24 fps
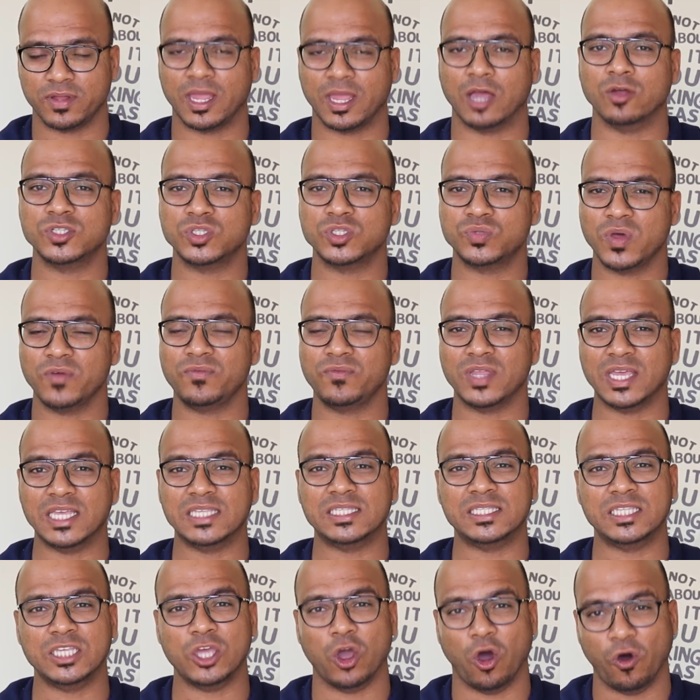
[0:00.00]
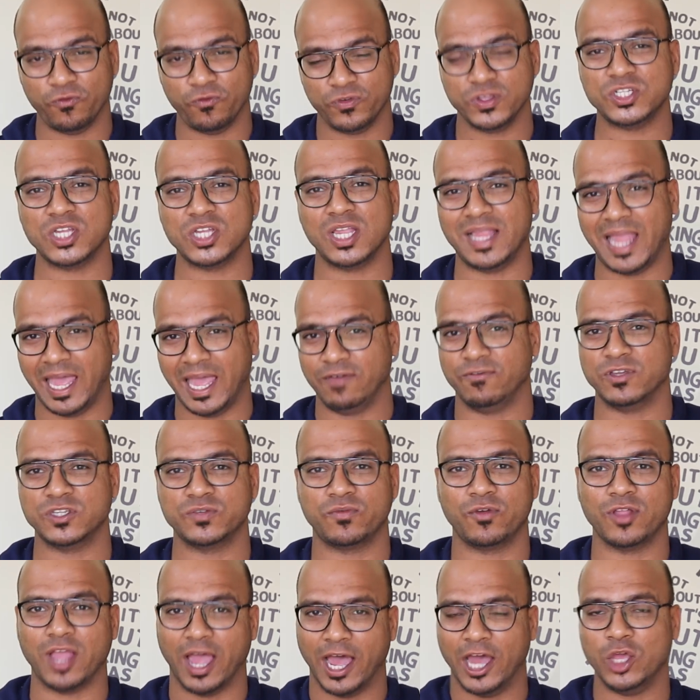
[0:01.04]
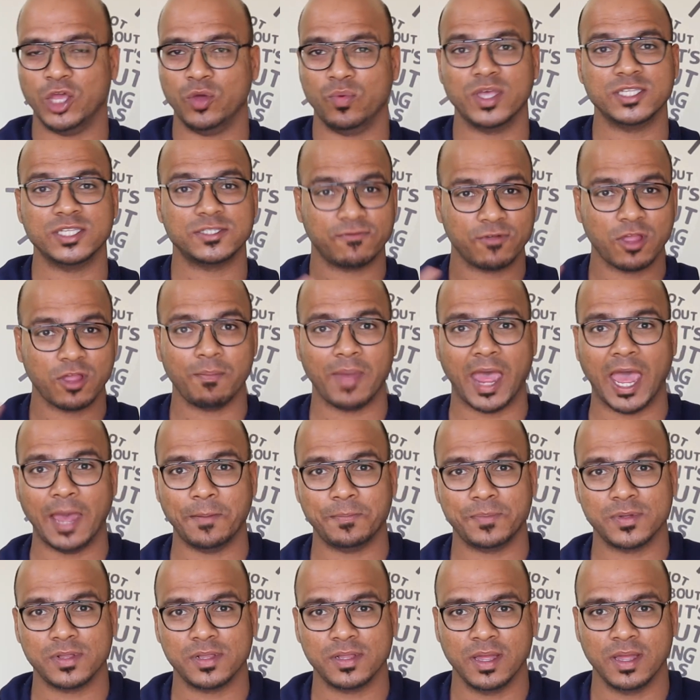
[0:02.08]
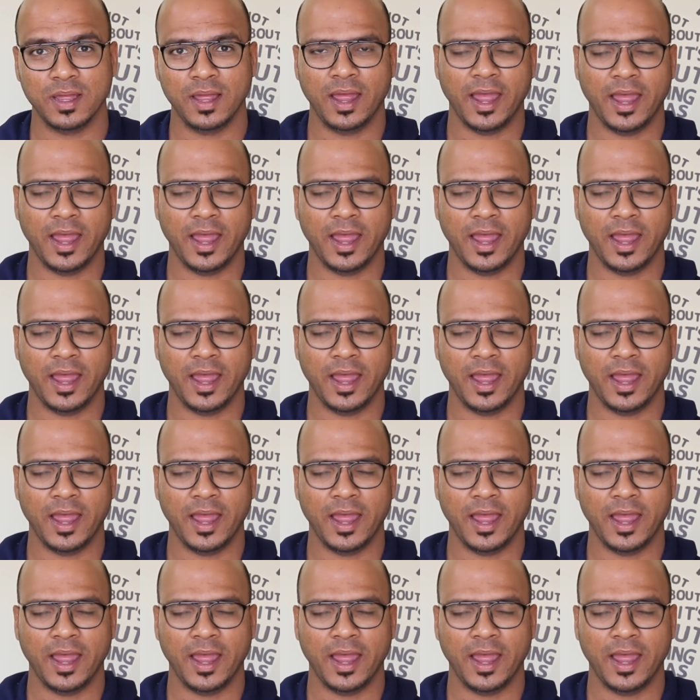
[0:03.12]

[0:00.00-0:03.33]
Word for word: Now Swift is the official language for iOS from Apple.